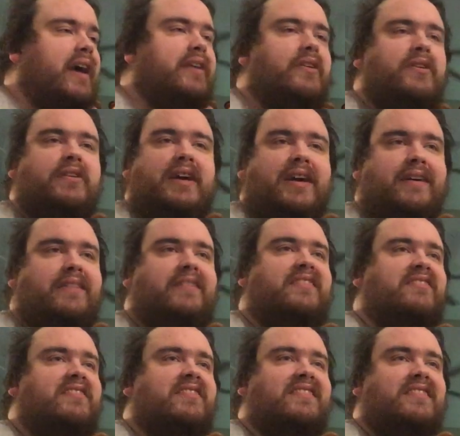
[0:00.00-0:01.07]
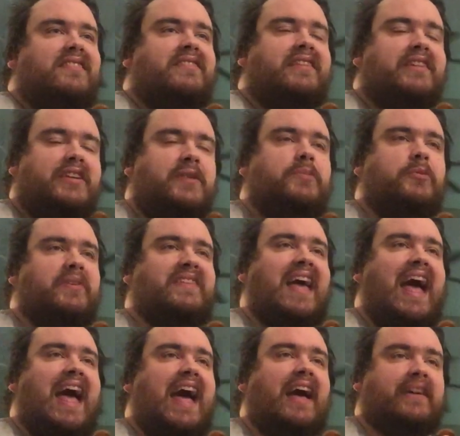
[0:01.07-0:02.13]
know you guys, Tick, Tick, Boom is
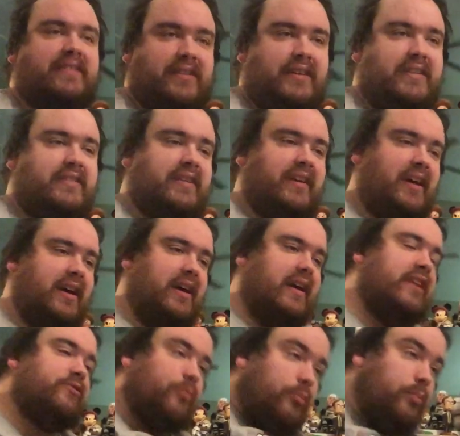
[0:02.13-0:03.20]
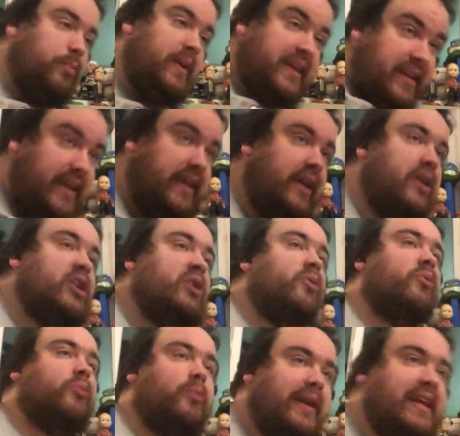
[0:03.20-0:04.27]
excellent. It's really,
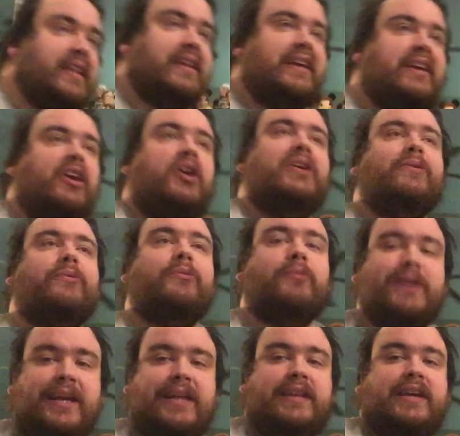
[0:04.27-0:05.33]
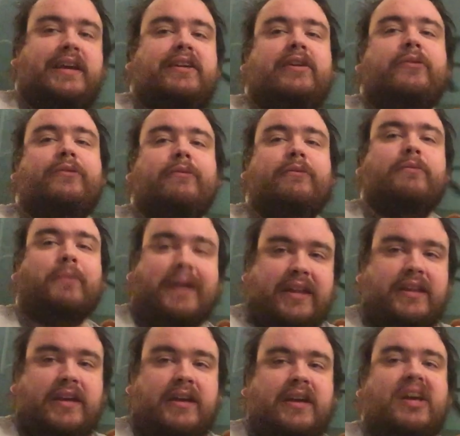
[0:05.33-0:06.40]
really, really,
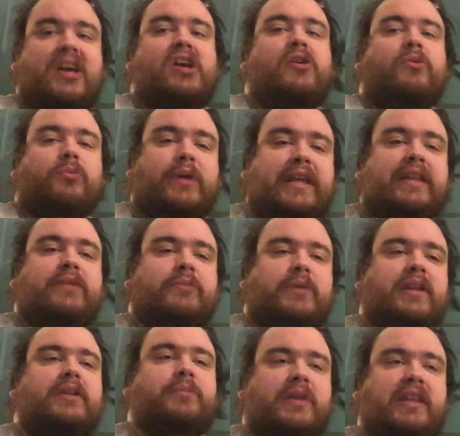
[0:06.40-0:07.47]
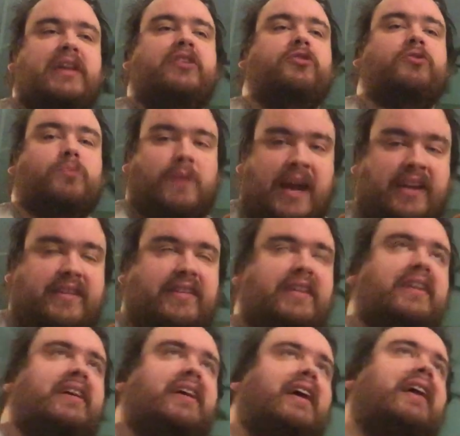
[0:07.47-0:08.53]
really, really, really, really great.
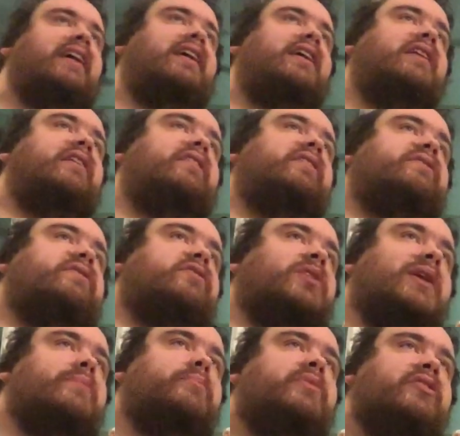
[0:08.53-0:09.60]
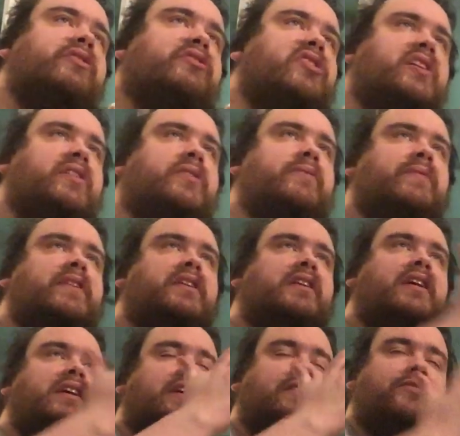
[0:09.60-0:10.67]
It's great music.
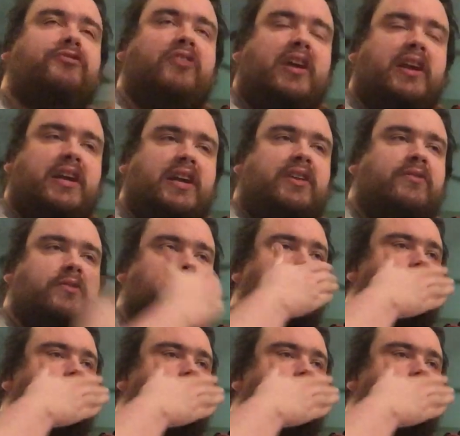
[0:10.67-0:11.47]
It's funny.